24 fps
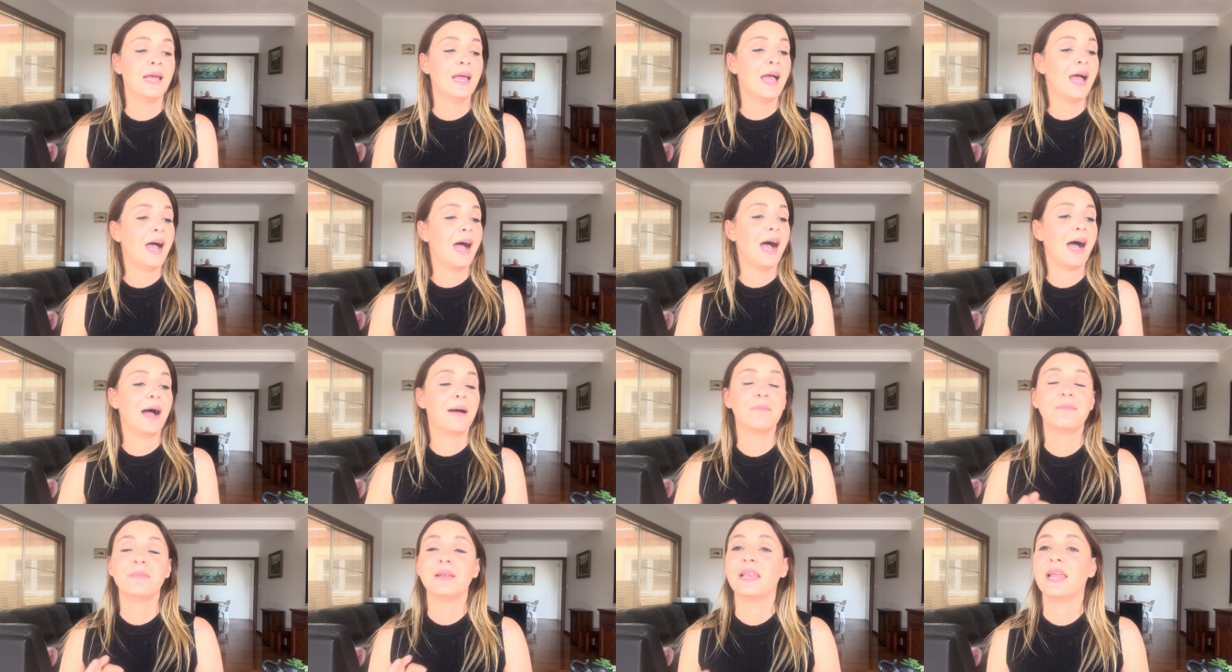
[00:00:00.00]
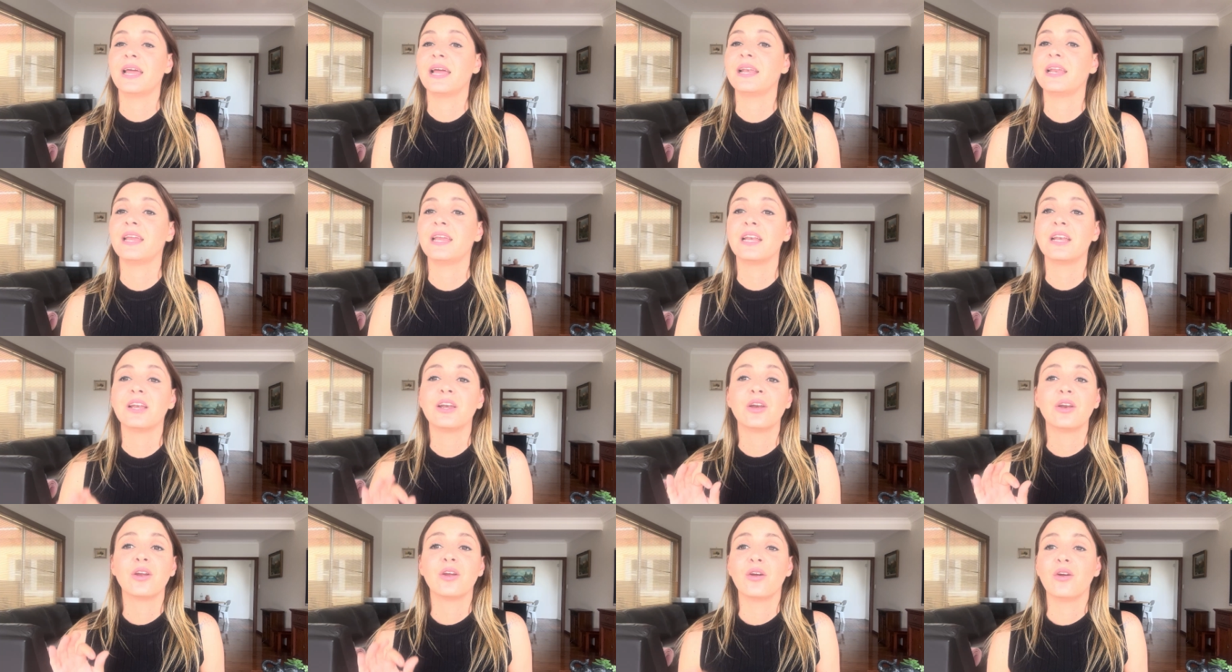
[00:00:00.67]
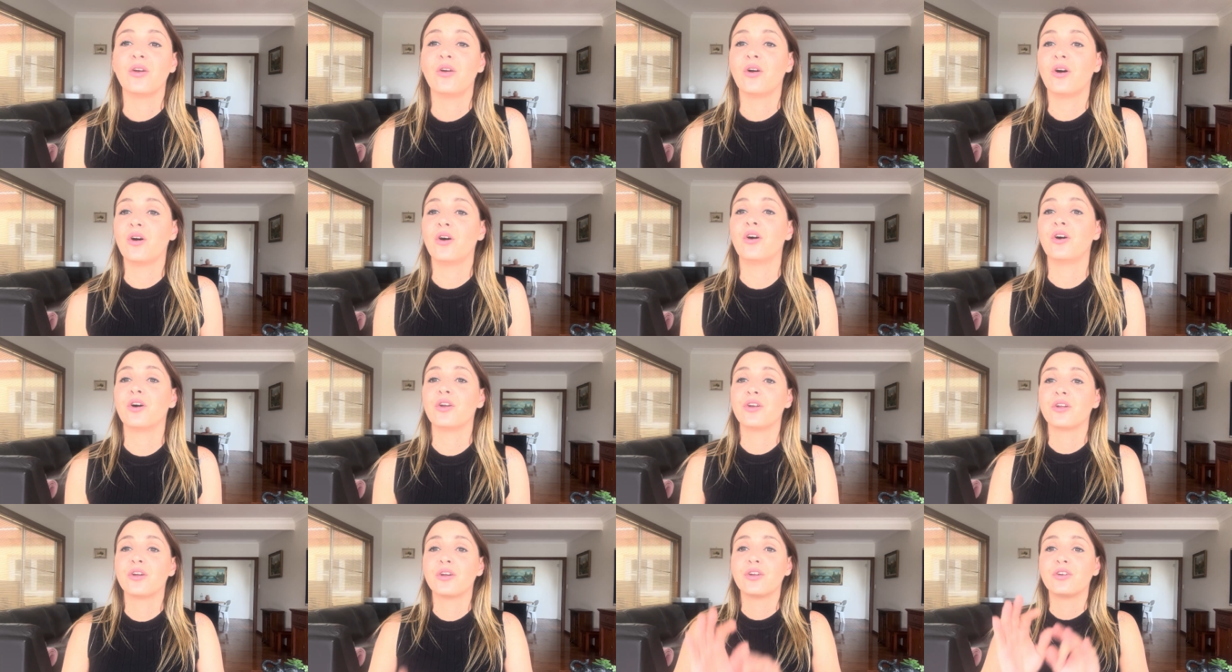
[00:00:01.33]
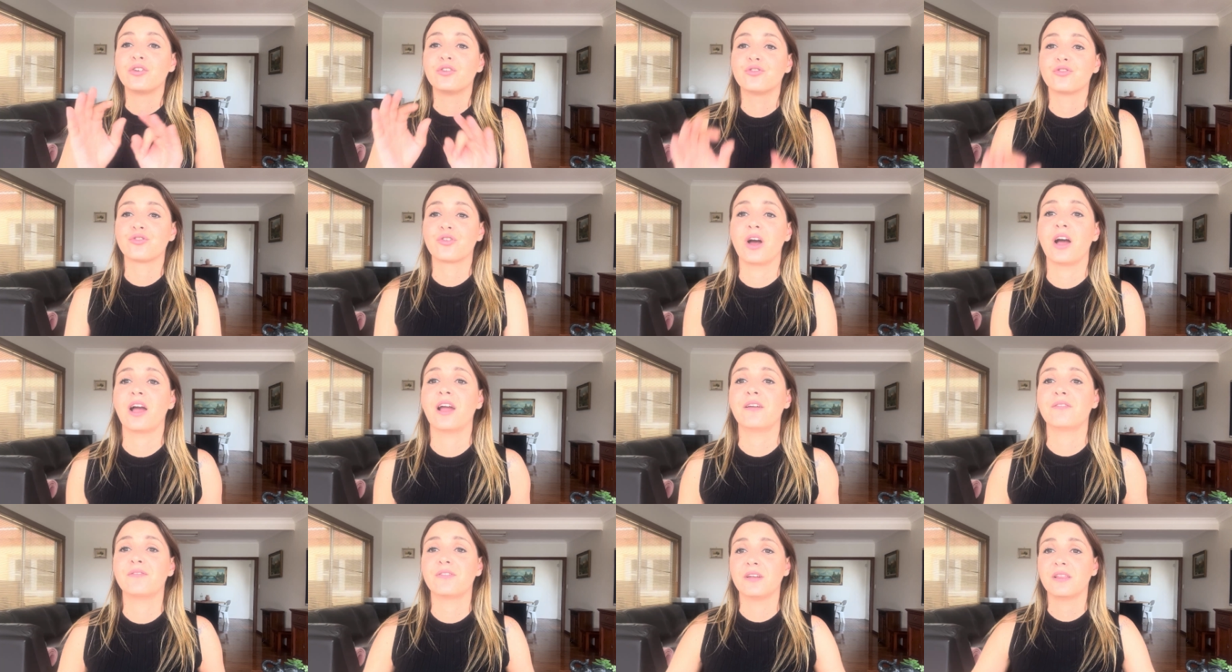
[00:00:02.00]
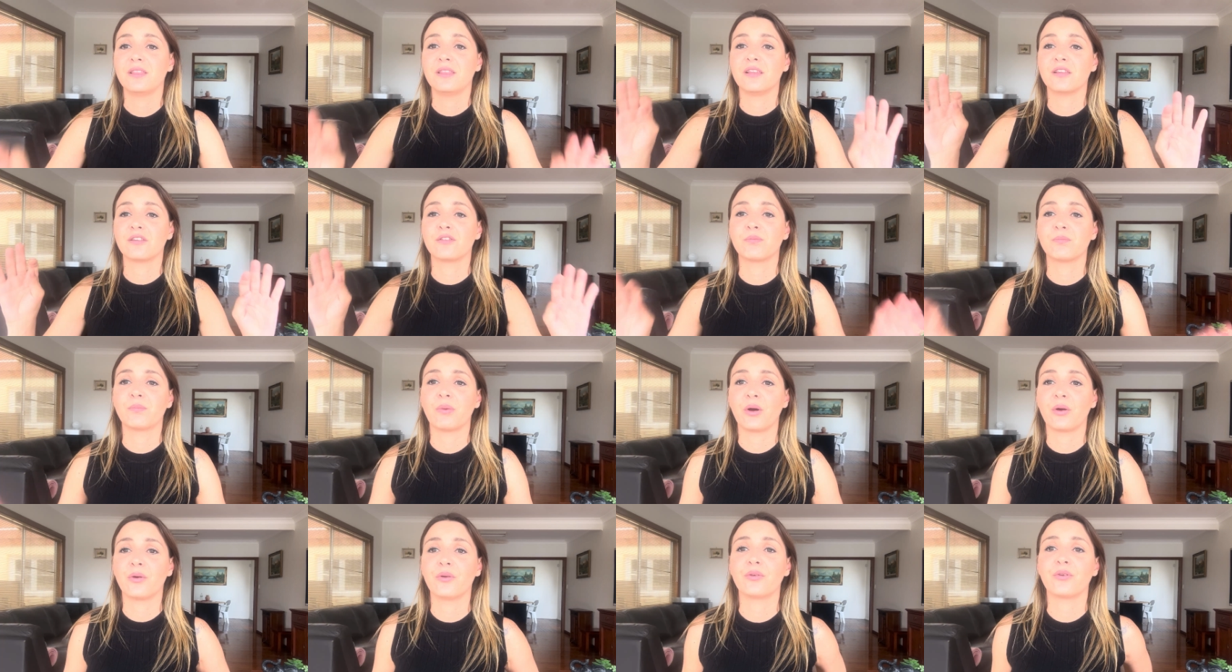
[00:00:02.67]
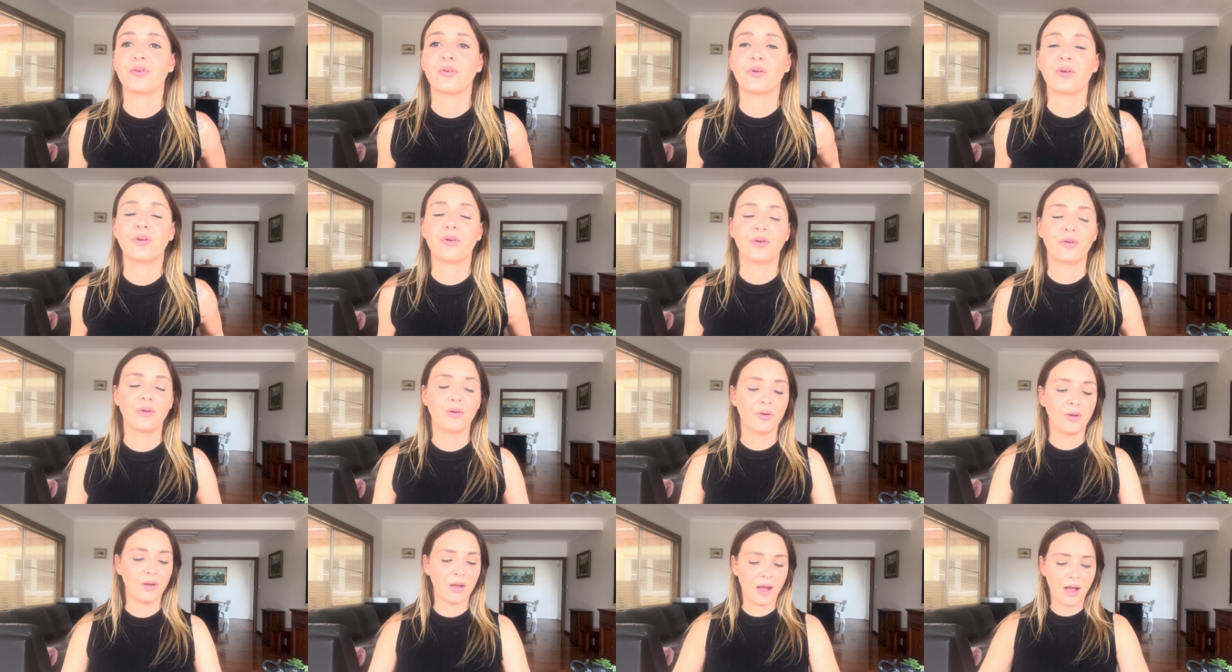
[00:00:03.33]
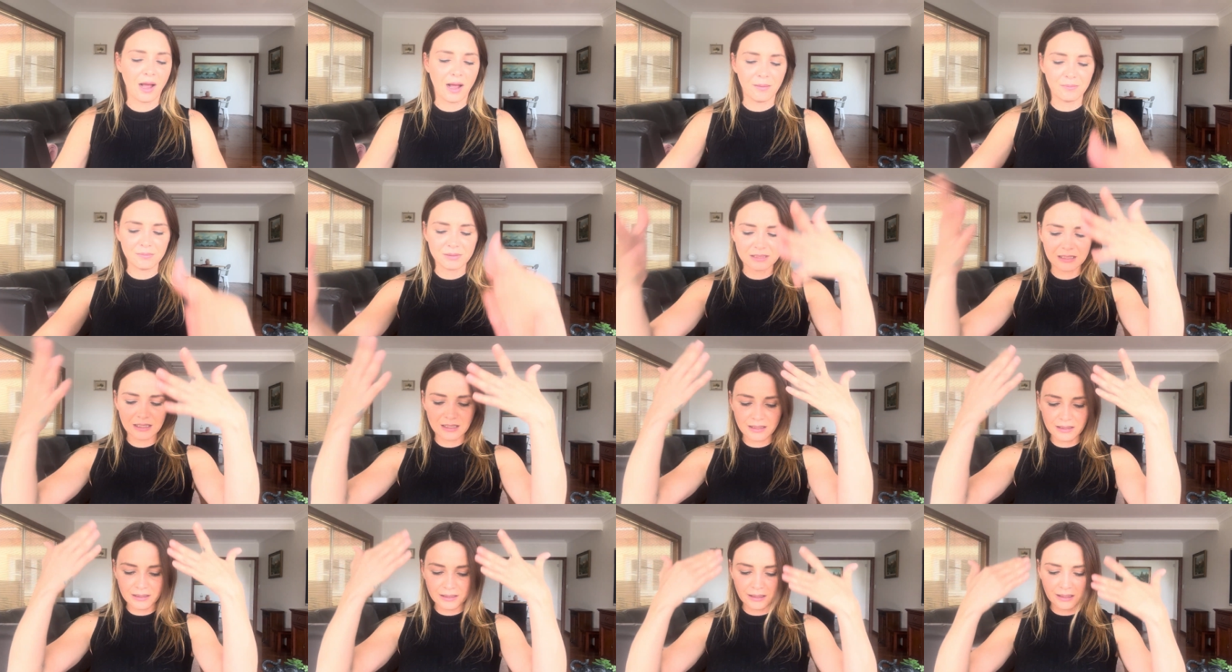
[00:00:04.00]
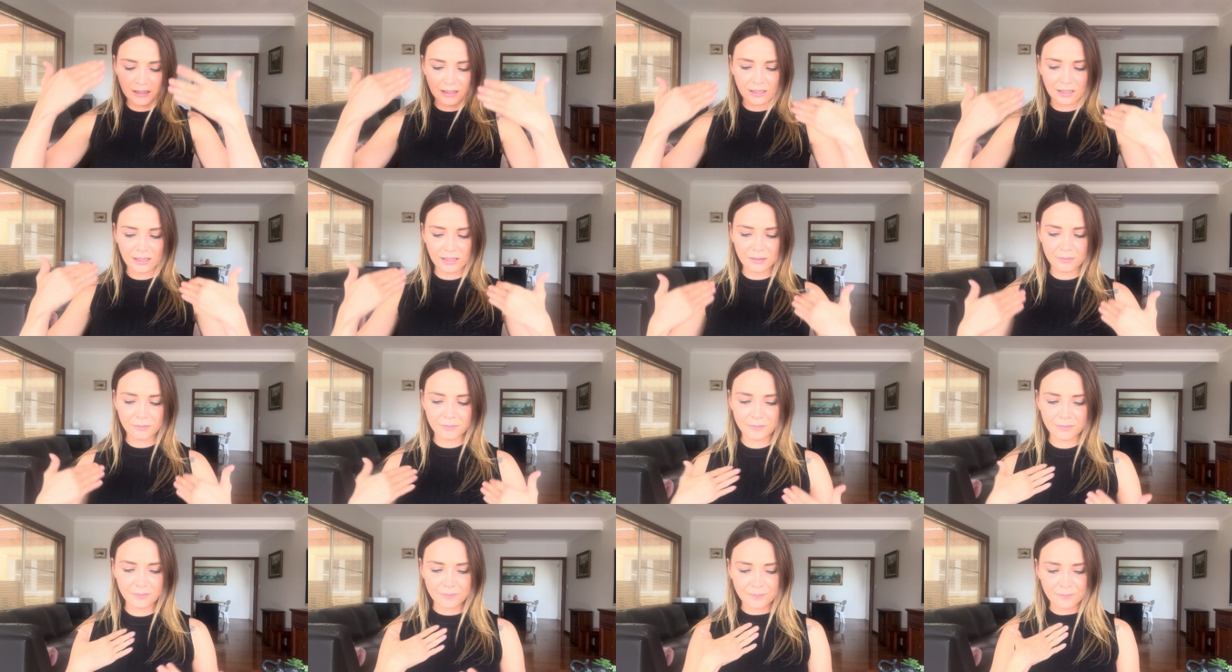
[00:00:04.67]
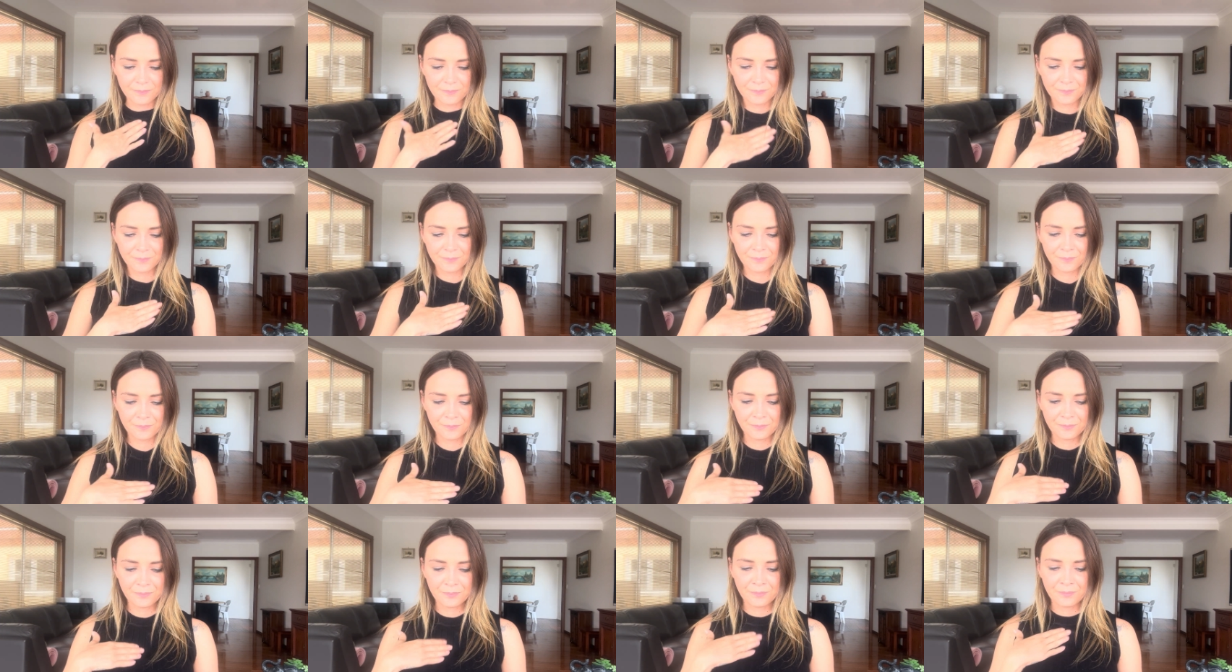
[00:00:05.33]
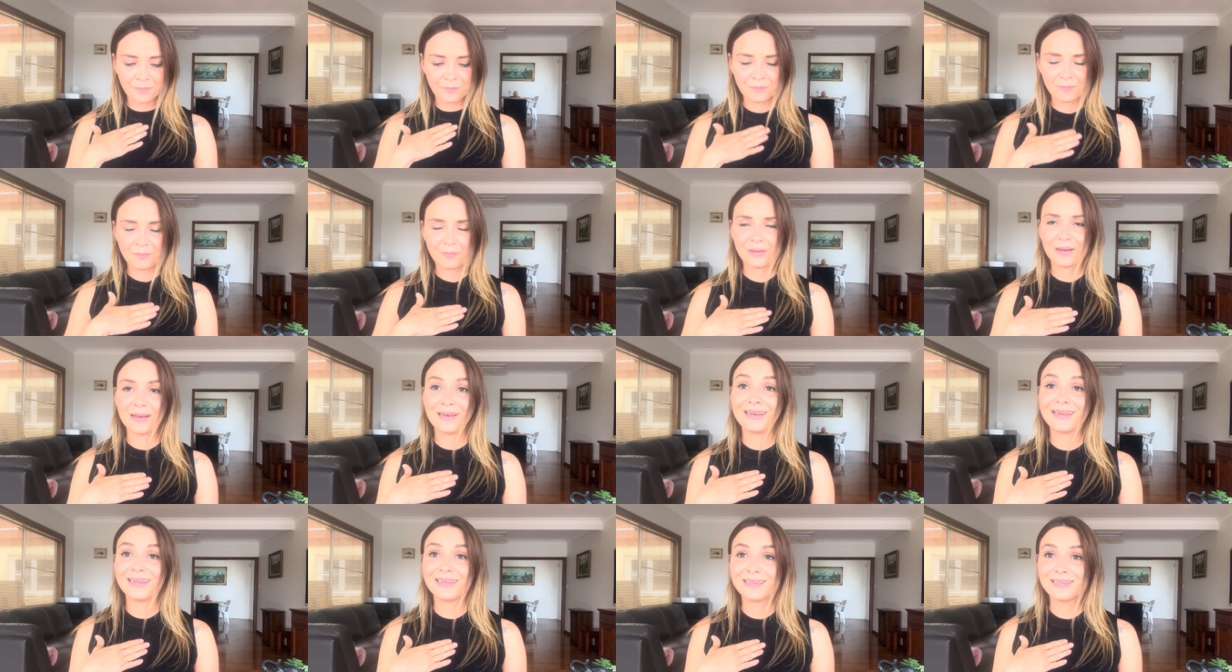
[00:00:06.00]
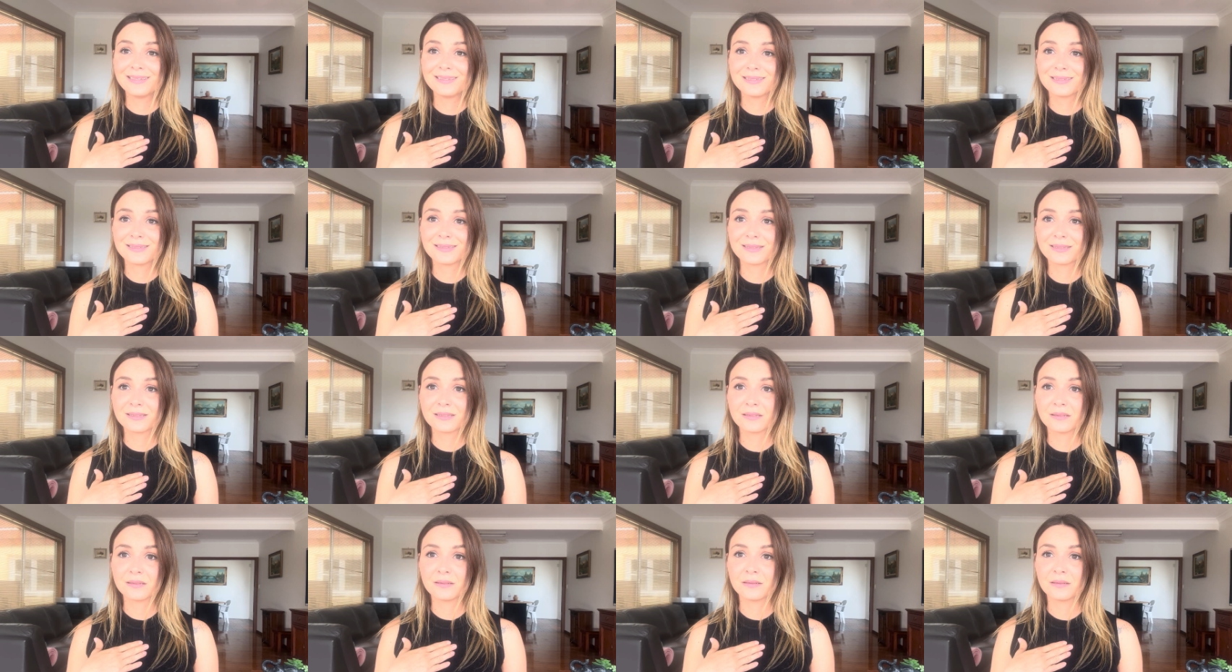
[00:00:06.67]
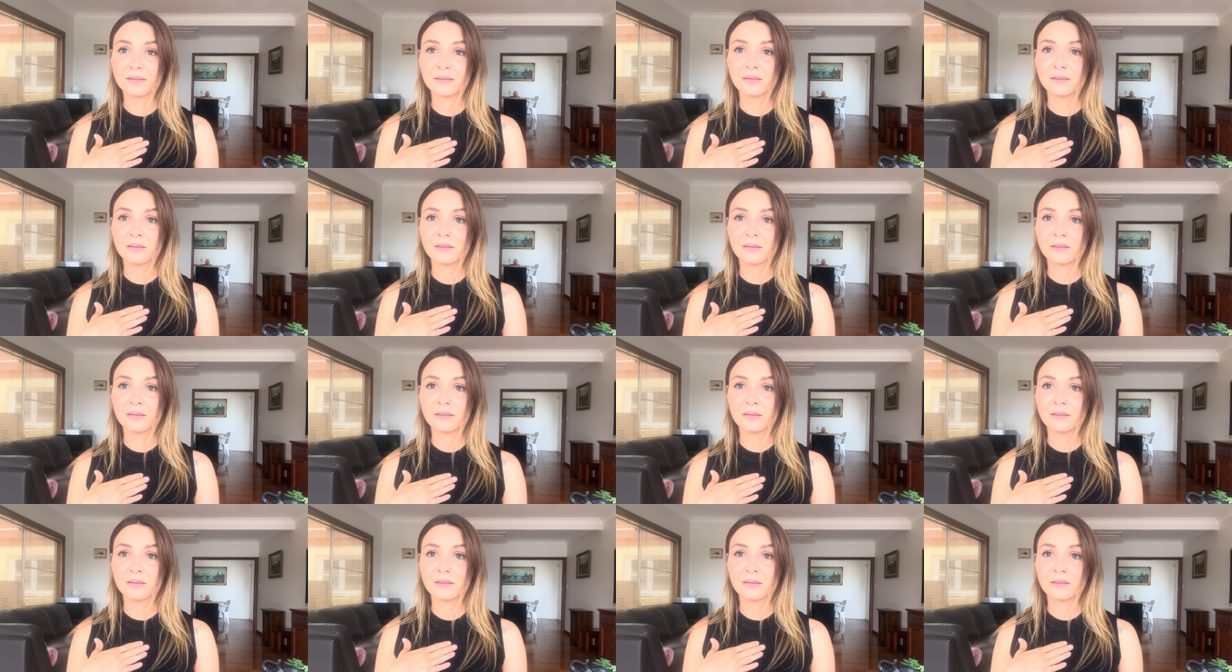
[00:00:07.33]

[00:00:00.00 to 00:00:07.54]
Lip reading: I'm letting God drive this boat. I'm telling him, please,